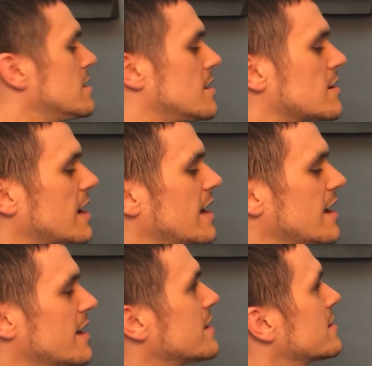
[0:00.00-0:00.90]
All
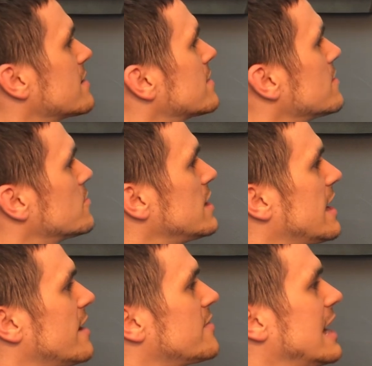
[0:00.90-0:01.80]
right, we
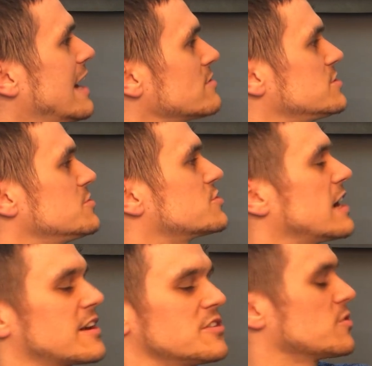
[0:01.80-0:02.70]
have how to
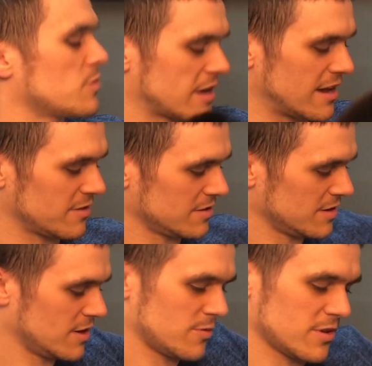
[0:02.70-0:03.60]
track your workout.
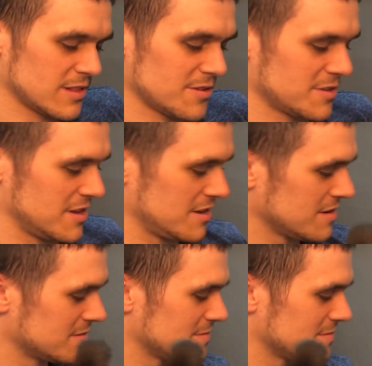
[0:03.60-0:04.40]
Well, hello, kitty.